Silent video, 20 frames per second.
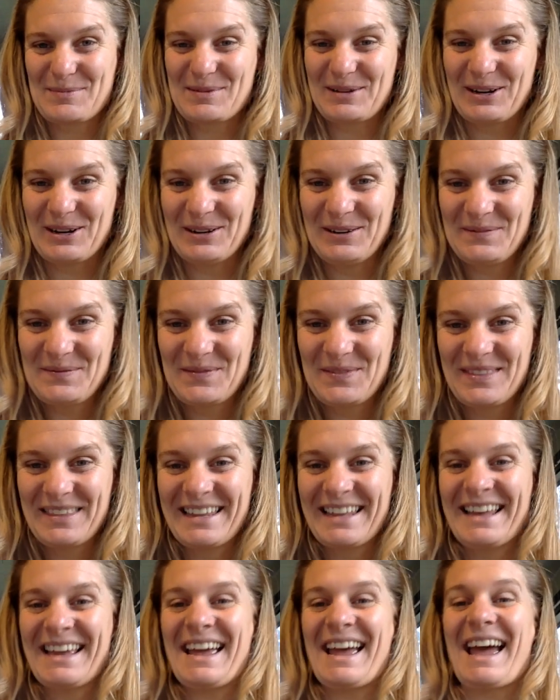below
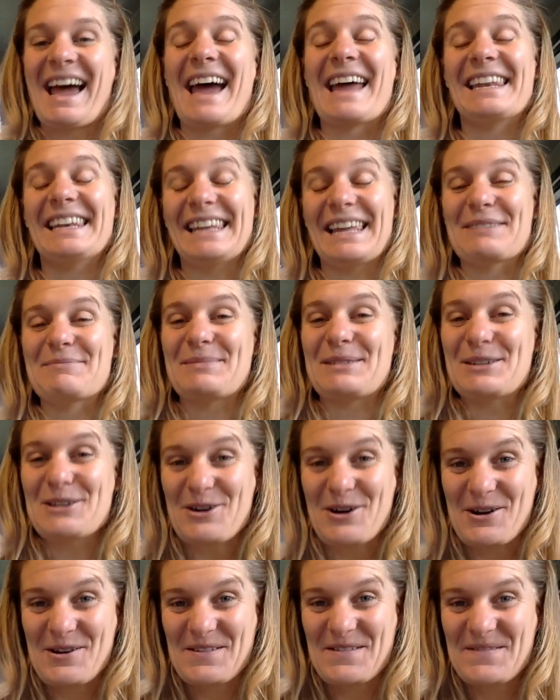and let me
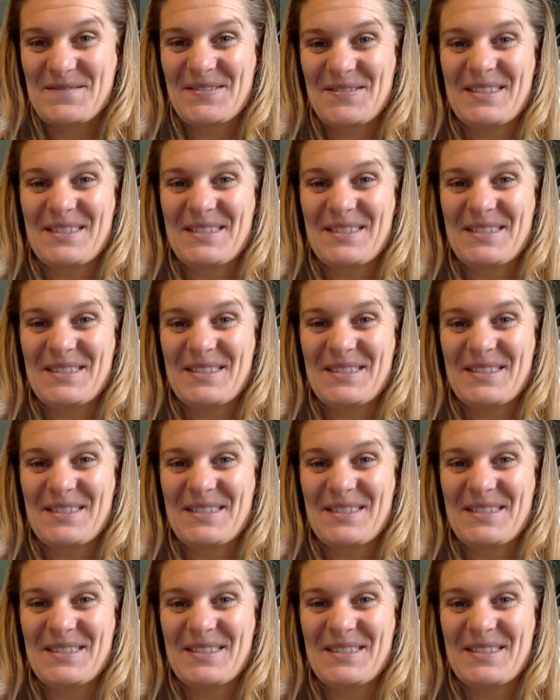know,